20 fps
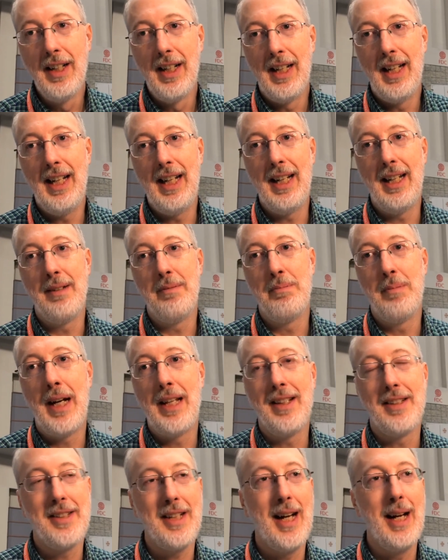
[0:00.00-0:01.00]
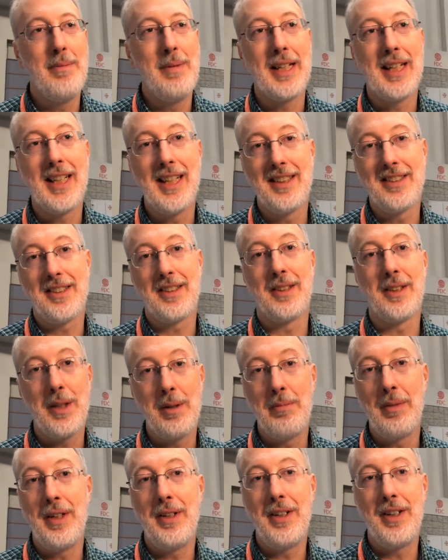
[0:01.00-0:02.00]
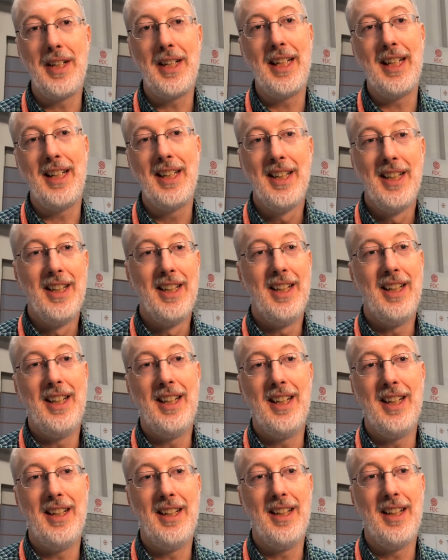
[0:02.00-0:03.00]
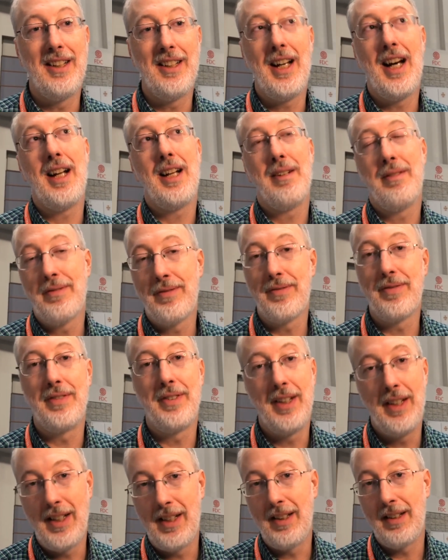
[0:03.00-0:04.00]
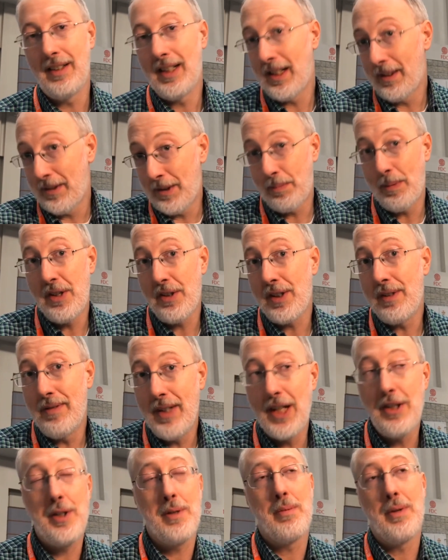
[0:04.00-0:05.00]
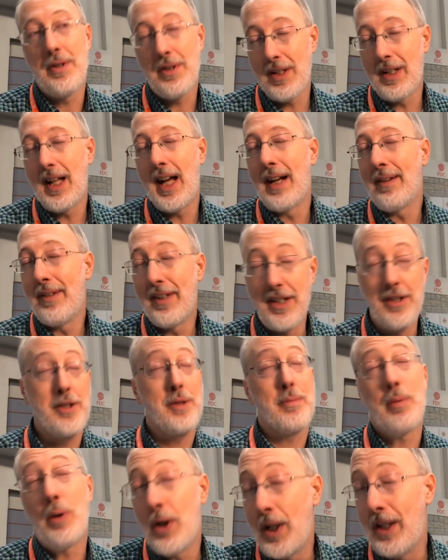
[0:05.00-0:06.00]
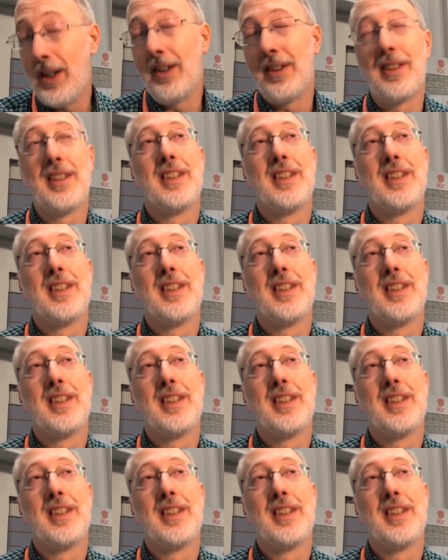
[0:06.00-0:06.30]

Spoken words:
and by the time it gets to the community, a lot of, especially vegetables, a lot of it is spoiled.